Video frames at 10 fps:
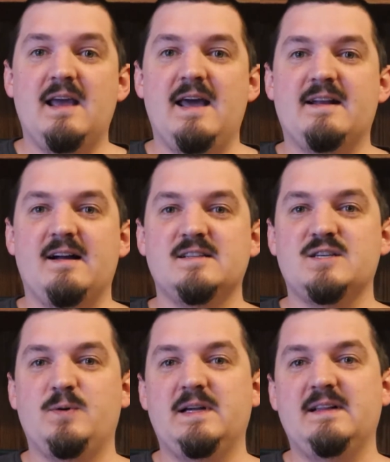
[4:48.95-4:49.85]
and
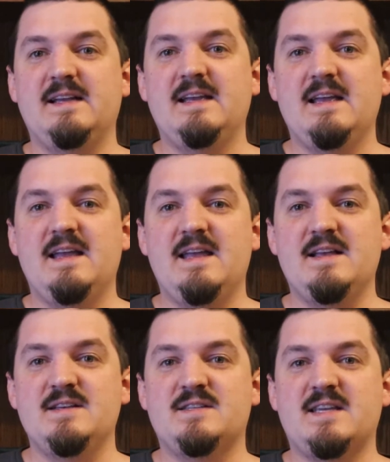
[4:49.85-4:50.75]
consequently
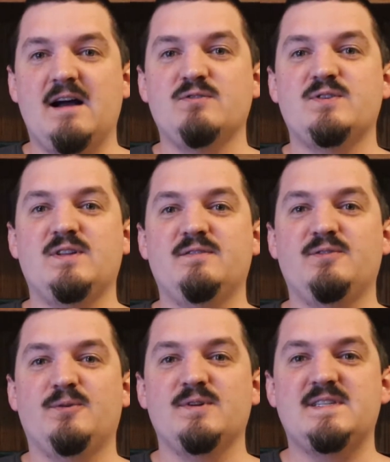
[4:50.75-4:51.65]
his council of
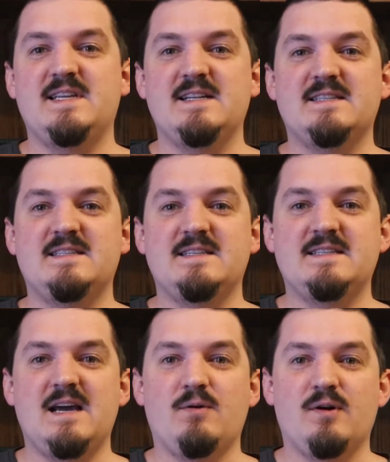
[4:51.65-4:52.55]
lords tends to
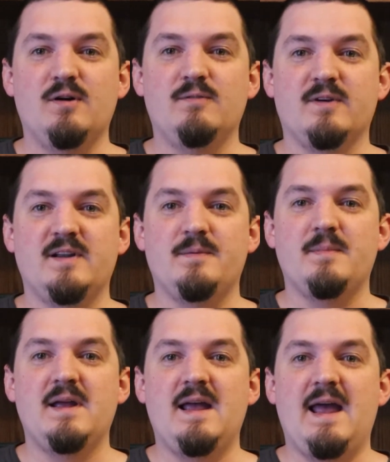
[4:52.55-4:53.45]
tower over him,